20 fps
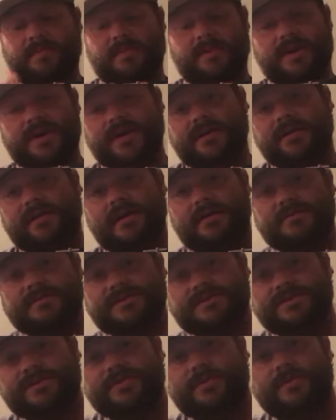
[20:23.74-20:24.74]
pretty
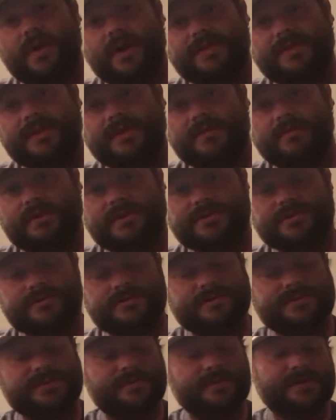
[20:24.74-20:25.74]
close to what the
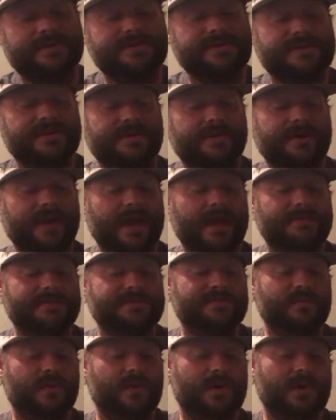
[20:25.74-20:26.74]
original Super Nintendo
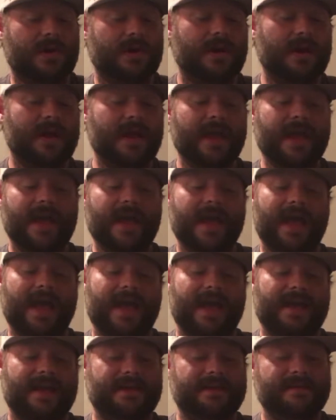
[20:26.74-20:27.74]
games were,
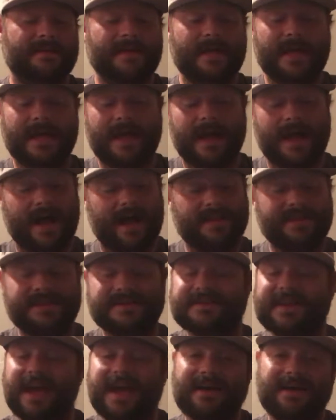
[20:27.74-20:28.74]
and
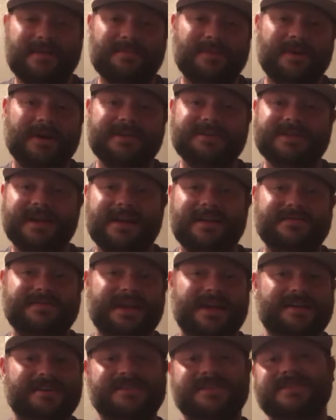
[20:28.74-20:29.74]
this guy operates out of
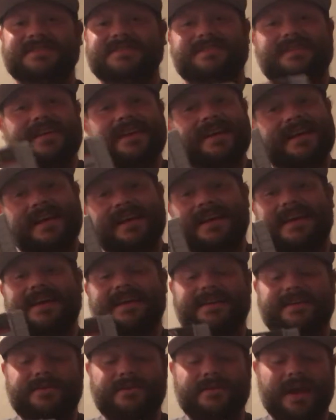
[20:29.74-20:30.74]
Texas.
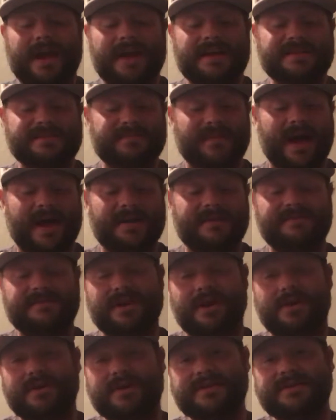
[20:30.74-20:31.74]
You guys might have
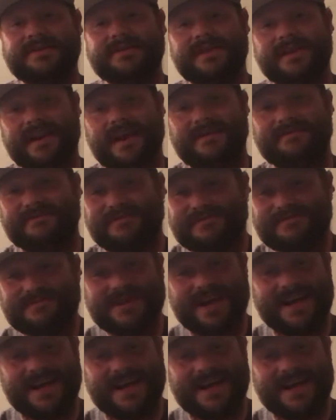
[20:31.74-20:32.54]
noticed that I'm from